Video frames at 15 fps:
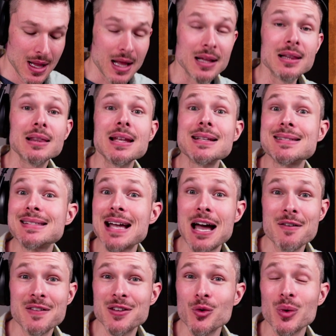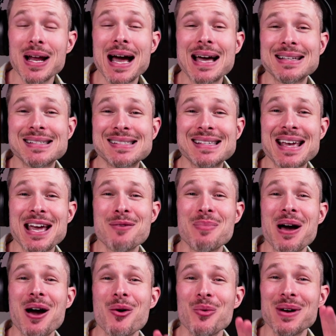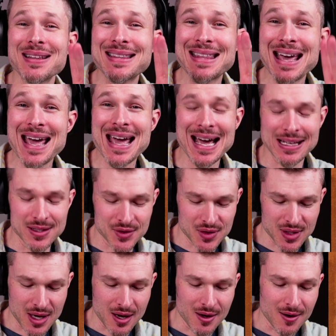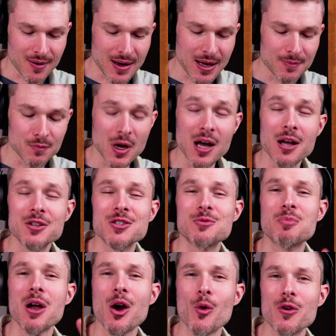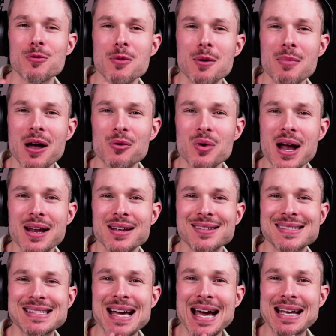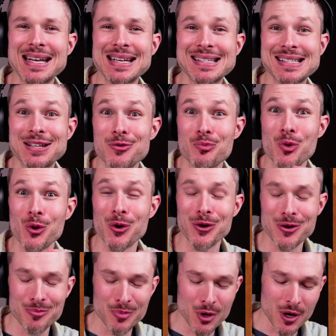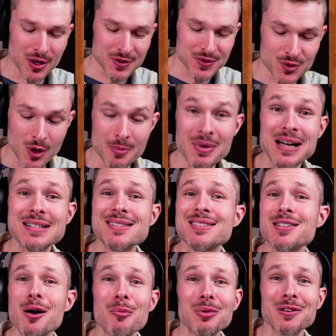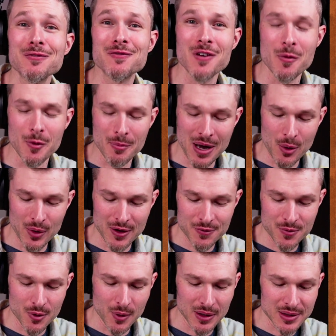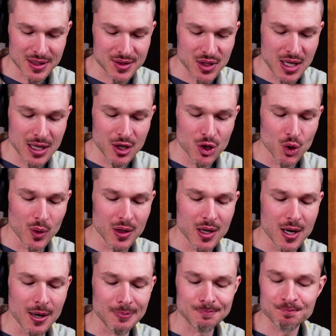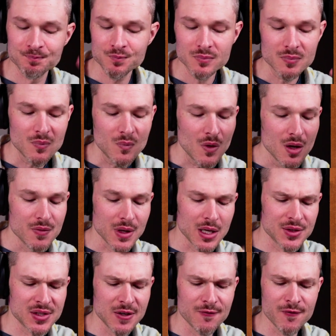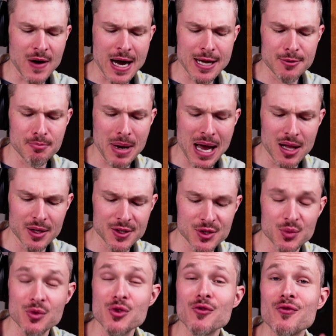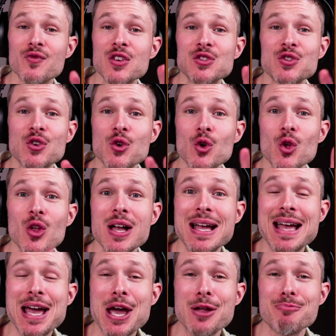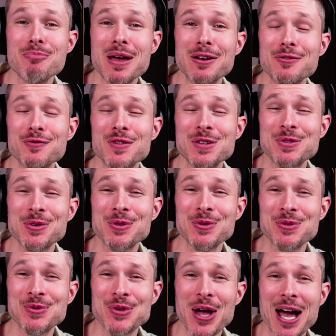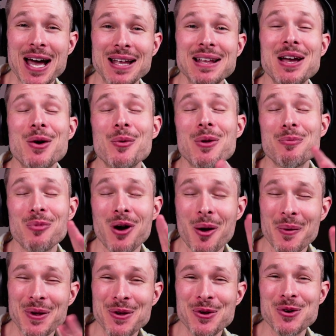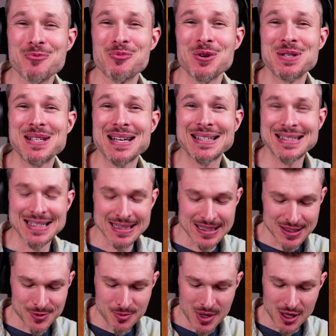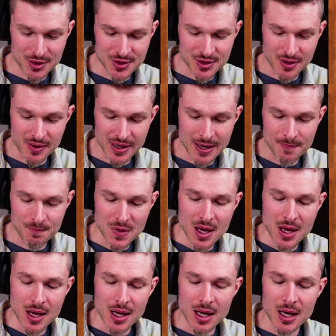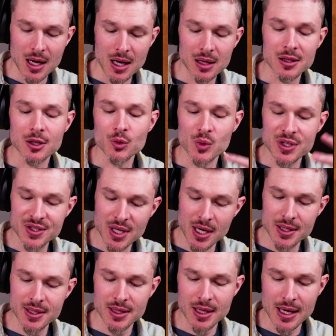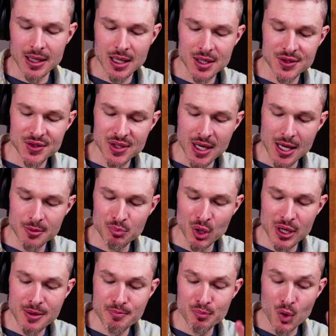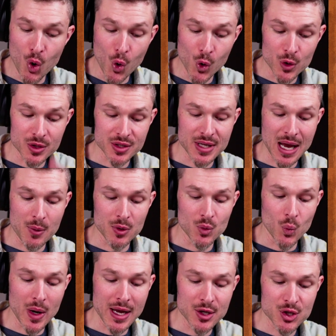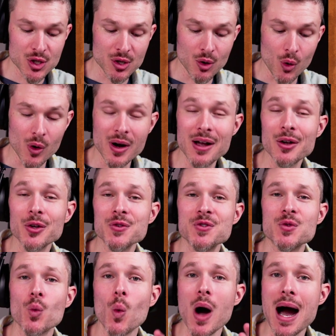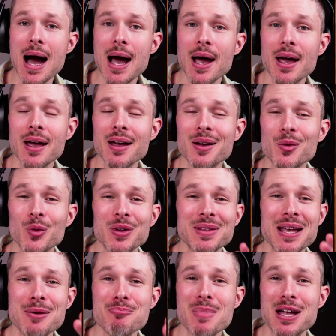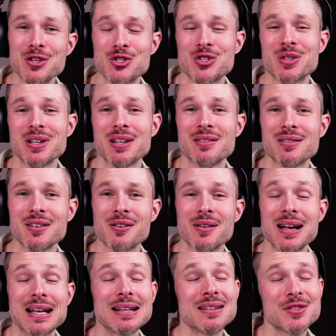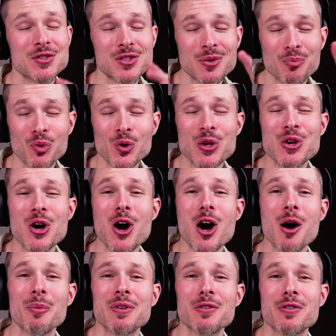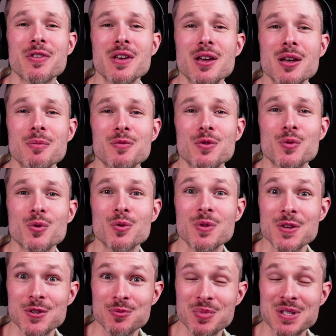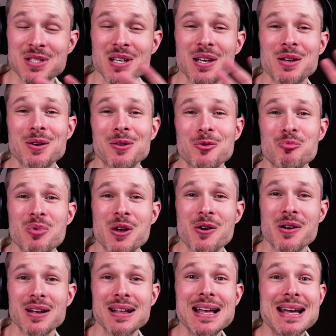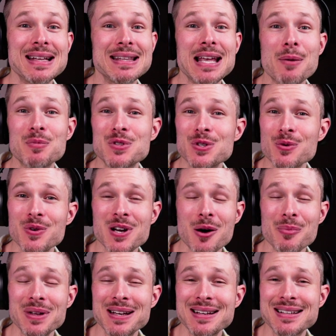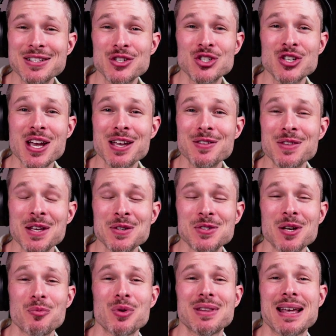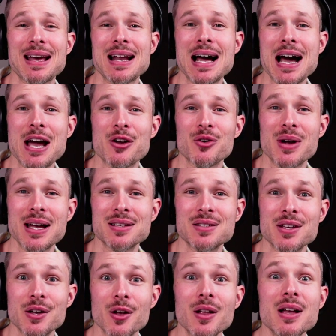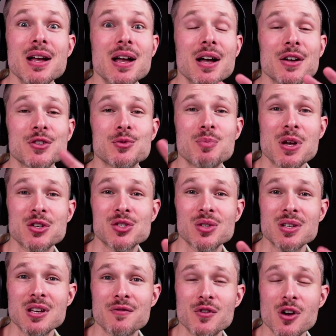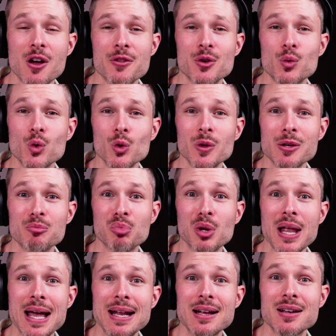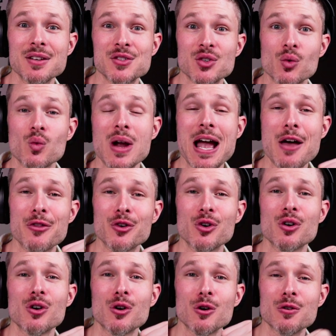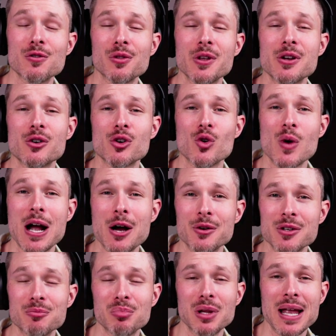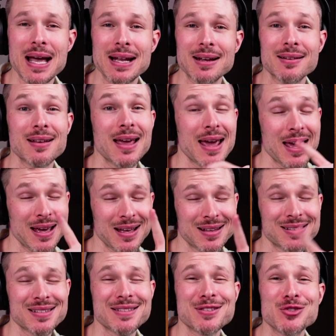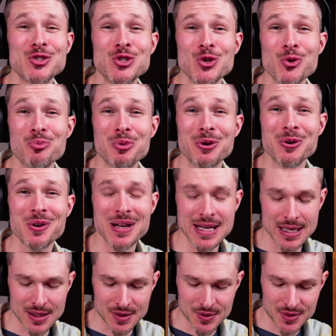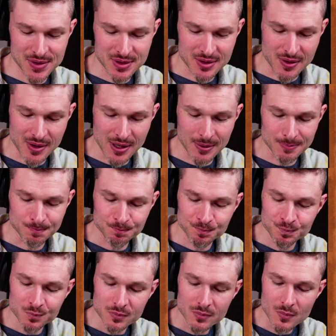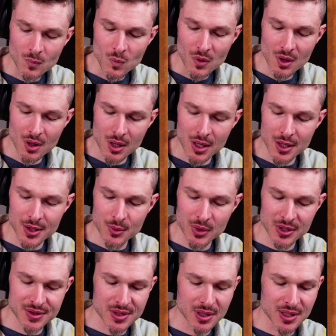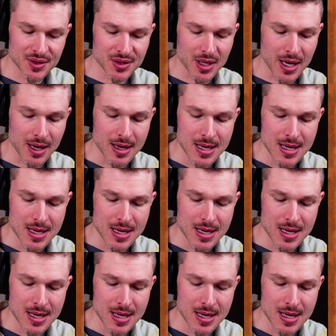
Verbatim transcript: let's dive into what I had to say about what they had to say. All right, uh, just bear with me. My writing's tiny because I had to put it in a book, might stumble and fumble my way through it. Let's get into it here. They said find balance with your physical and metaphysical side. Probably could have predicted this much, all right? Uh, a little redundant, like I said, but important, I would wager, or else why would they mention it, all right? And this is a pretty common theme through this particular period. Neptune coming in and shaking things up with that higher ideal, especially if your other ruling planet is a rather earthly or grounded planet. And Jupiter is, all right? Uh, what else did they say?